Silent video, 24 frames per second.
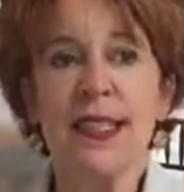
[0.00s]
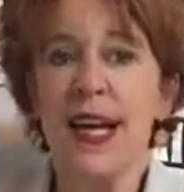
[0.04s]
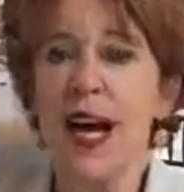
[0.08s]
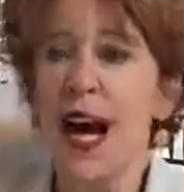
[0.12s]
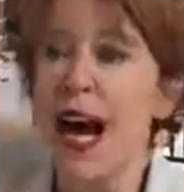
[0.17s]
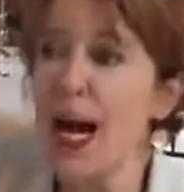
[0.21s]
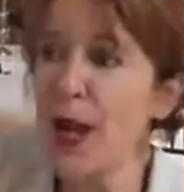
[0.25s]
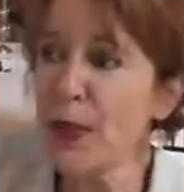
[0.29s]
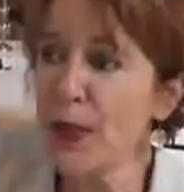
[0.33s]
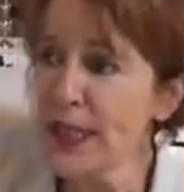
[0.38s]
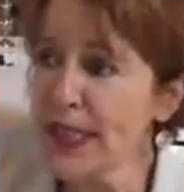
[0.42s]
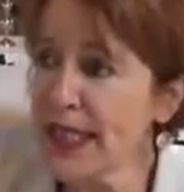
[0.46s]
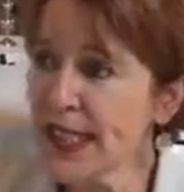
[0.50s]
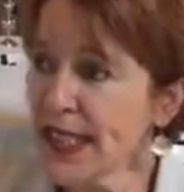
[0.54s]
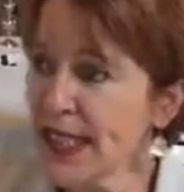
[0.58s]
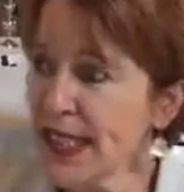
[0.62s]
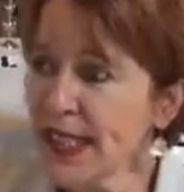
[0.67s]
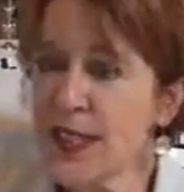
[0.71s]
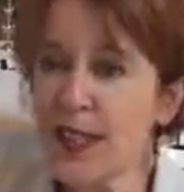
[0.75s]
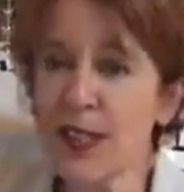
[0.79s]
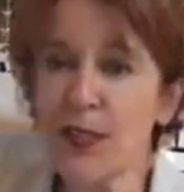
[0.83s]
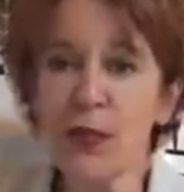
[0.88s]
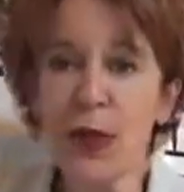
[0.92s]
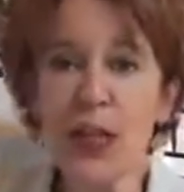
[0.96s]
I was in
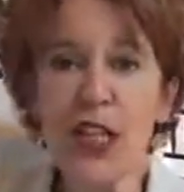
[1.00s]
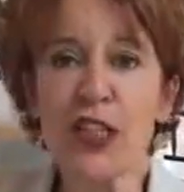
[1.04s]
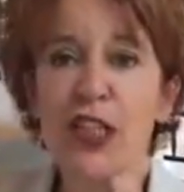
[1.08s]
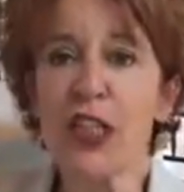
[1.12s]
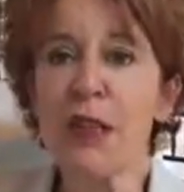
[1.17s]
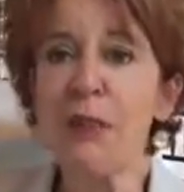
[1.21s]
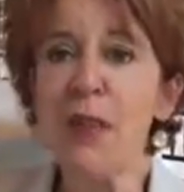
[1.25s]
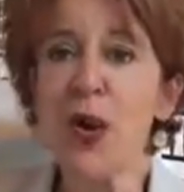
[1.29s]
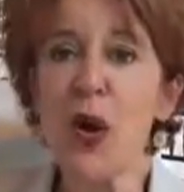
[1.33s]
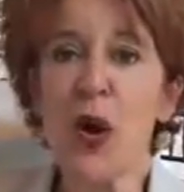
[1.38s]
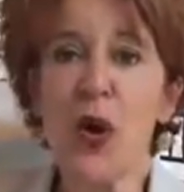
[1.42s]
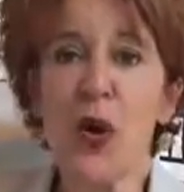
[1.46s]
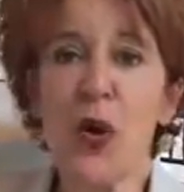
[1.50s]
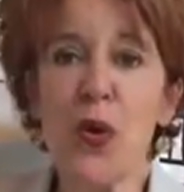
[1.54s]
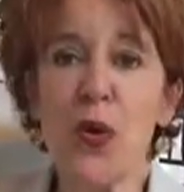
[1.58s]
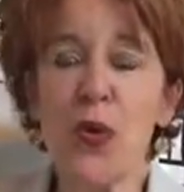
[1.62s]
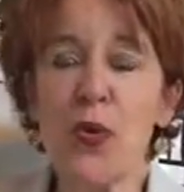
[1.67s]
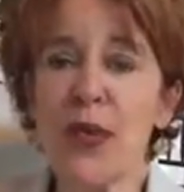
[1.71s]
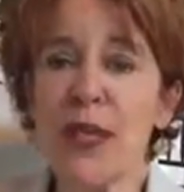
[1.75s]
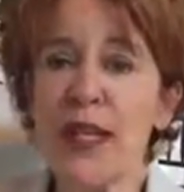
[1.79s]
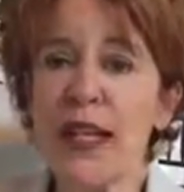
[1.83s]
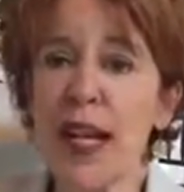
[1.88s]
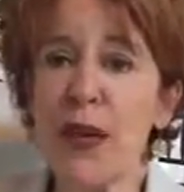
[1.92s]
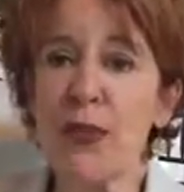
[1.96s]
construction
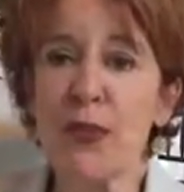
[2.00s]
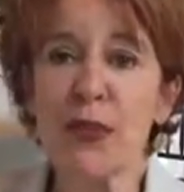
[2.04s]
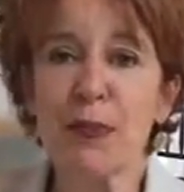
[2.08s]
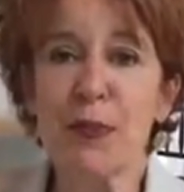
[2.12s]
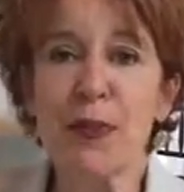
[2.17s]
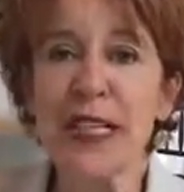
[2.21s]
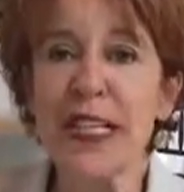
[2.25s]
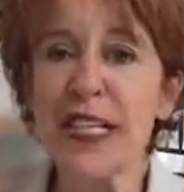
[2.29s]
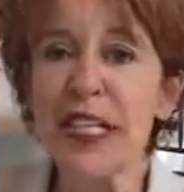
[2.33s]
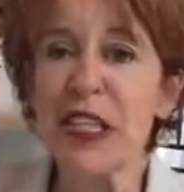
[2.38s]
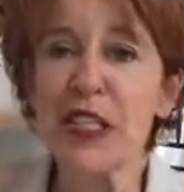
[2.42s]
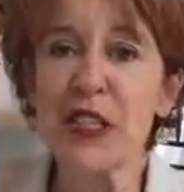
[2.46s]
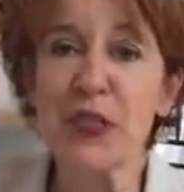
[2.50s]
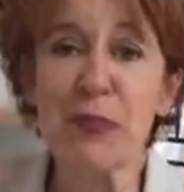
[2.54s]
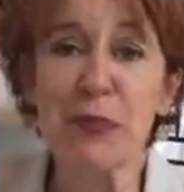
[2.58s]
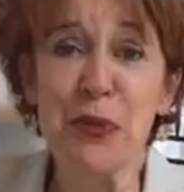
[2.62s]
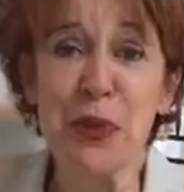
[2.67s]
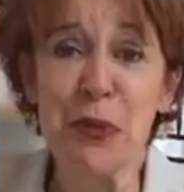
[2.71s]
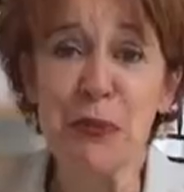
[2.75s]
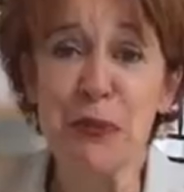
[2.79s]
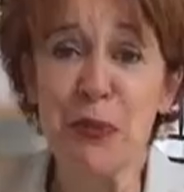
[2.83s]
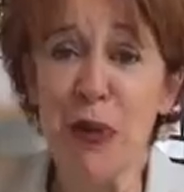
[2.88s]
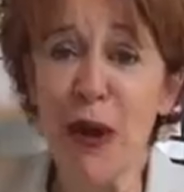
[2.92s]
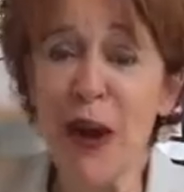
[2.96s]
mode and I was beginning to
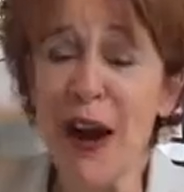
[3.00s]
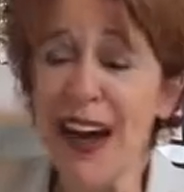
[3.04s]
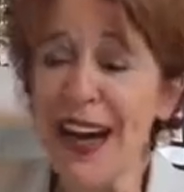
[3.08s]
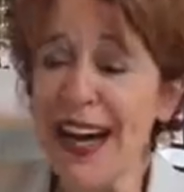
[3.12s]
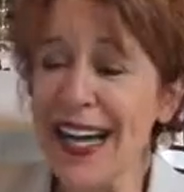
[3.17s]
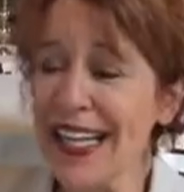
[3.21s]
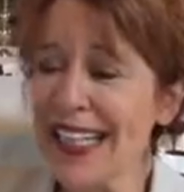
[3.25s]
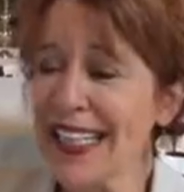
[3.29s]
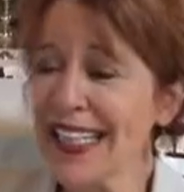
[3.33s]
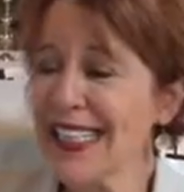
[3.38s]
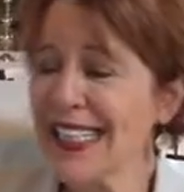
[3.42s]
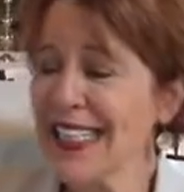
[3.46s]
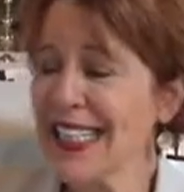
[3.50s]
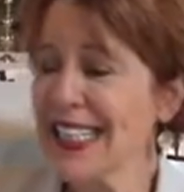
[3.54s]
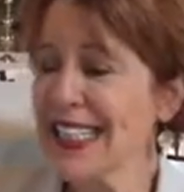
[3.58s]
book brides,